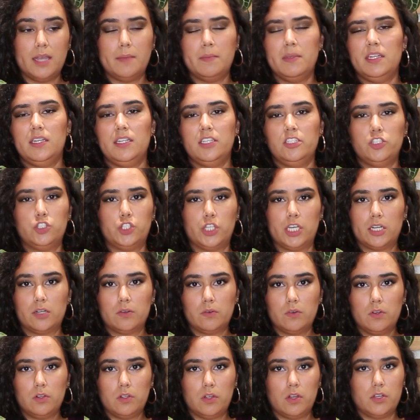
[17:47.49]
I mean, in
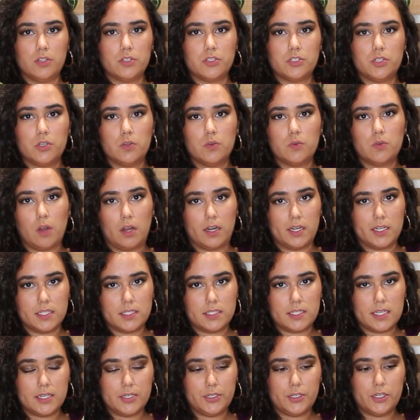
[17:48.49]
general, also garden
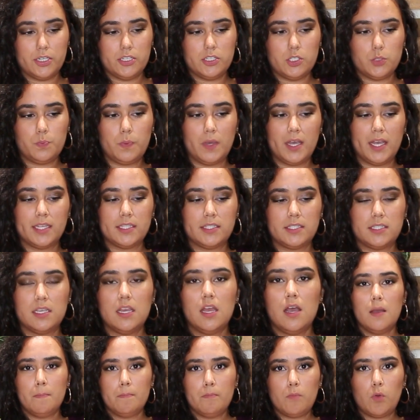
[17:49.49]
centers, but
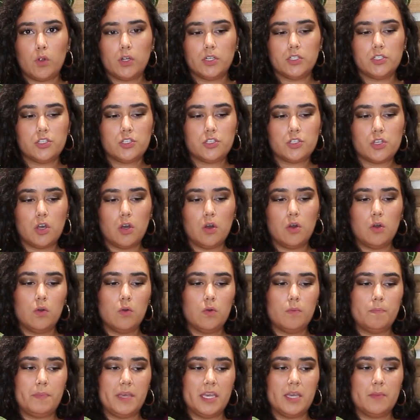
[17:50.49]
more
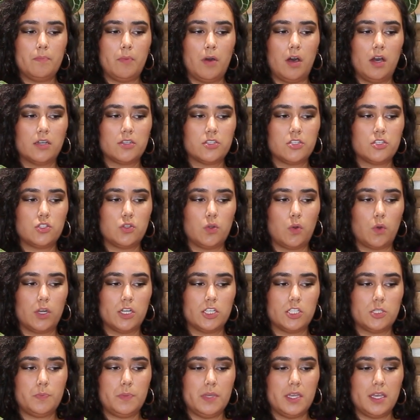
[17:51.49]
so big box
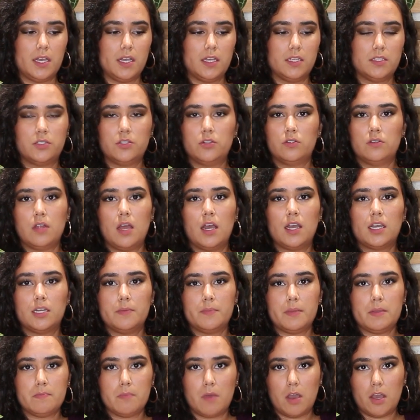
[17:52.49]
stores because they're not
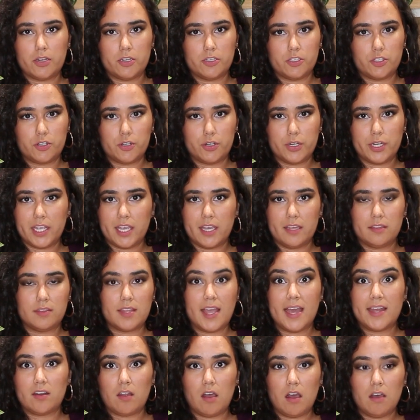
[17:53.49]
going to be monitoring it
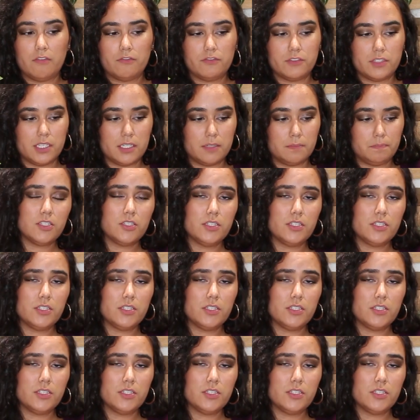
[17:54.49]
that often.